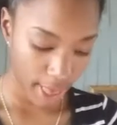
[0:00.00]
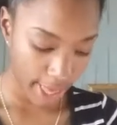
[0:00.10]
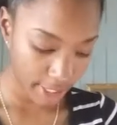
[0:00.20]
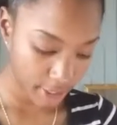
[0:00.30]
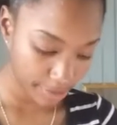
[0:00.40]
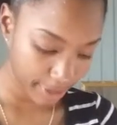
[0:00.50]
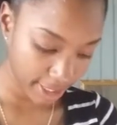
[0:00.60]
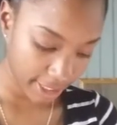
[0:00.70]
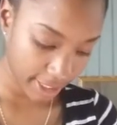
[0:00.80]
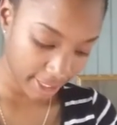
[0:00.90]
I could just
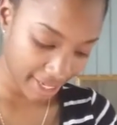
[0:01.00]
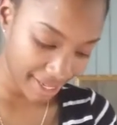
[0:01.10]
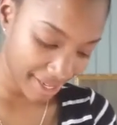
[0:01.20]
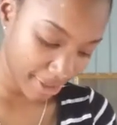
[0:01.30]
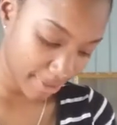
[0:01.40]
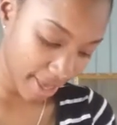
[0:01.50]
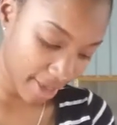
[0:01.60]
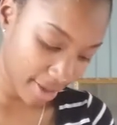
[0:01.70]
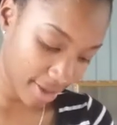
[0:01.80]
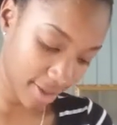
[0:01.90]
put like a little bit,
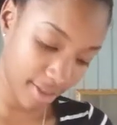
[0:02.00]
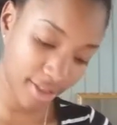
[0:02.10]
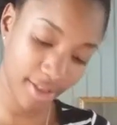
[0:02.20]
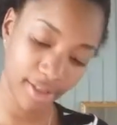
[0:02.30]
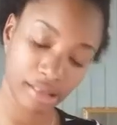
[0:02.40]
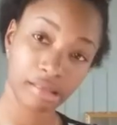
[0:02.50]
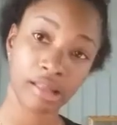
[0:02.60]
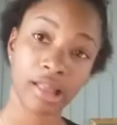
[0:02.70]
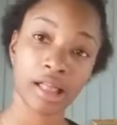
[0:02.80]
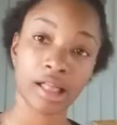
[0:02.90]

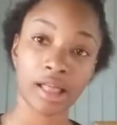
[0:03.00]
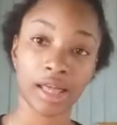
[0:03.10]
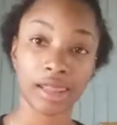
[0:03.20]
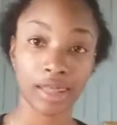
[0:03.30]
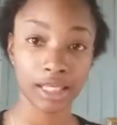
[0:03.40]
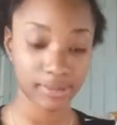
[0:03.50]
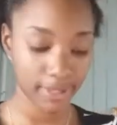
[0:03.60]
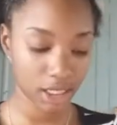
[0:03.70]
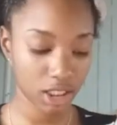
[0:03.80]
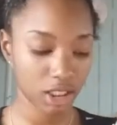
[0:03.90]
like this
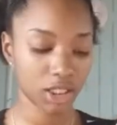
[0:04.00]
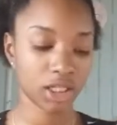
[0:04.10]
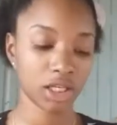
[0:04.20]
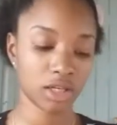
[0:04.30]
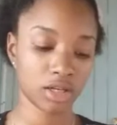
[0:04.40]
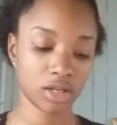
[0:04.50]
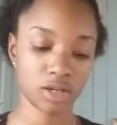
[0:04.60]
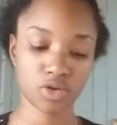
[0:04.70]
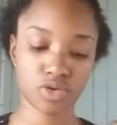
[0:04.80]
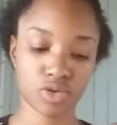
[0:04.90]
much, and like
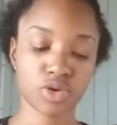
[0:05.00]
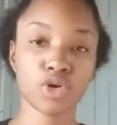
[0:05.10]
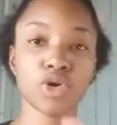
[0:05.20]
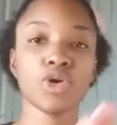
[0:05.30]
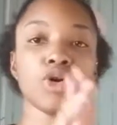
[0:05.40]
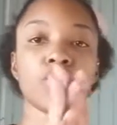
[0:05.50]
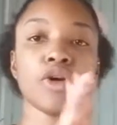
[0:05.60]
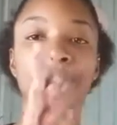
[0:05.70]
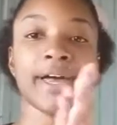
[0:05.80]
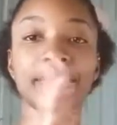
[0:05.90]

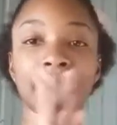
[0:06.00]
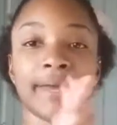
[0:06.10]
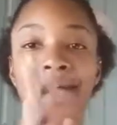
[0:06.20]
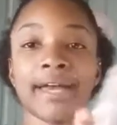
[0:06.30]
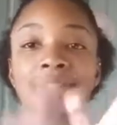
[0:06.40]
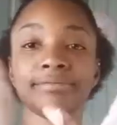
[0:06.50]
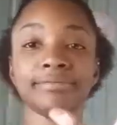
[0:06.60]
rub it up in my hand,